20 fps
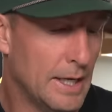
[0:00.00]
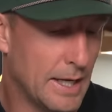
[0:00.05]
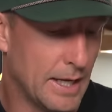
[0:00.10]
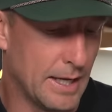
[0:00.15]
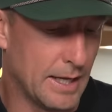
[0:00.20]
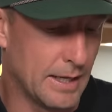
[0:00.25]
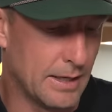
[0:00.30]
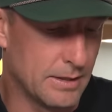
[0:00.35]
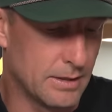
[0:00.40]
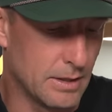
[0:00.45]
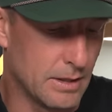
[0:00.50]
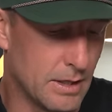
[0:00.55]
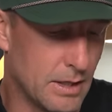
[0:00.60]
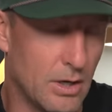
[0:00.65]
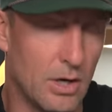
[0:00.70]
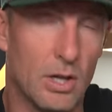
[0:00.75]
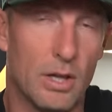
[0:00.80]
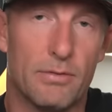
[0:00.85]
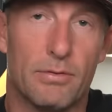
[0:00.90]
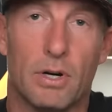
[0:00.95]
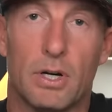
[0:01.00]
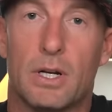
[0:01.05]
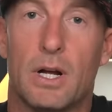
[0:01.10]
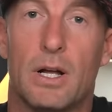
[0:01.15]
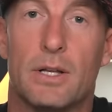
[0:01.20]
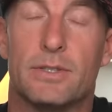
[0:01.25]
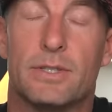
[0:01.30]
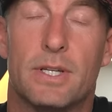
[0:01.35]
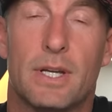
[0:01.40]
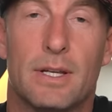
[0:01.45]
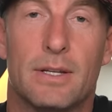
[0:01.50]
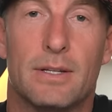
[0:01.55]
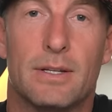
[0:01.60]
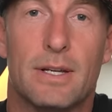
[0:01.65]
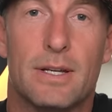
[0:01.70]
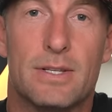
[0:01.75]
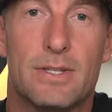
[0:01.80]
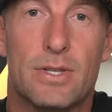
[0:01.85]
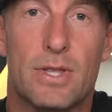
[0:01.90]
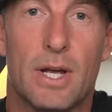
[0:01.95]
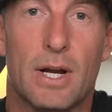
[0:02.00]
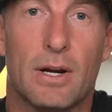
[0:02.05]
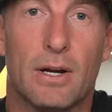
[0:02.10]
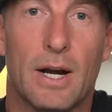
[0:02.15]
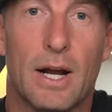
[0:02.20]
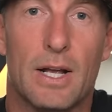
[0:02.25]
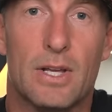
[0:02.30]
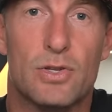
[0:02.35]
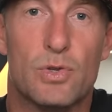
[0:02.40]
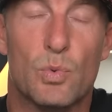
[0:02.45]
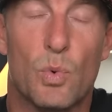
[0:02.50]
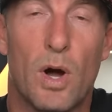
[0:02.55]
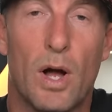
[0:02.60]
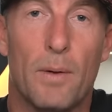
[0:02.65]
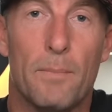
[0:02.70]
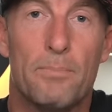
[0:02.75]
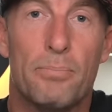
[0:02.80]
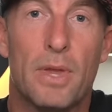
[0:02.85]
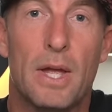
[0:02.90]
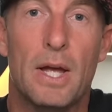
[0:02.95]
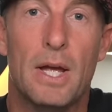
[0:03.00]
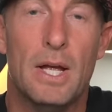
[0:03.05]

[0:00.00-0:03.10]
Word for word: and uh, all of our content is there as well.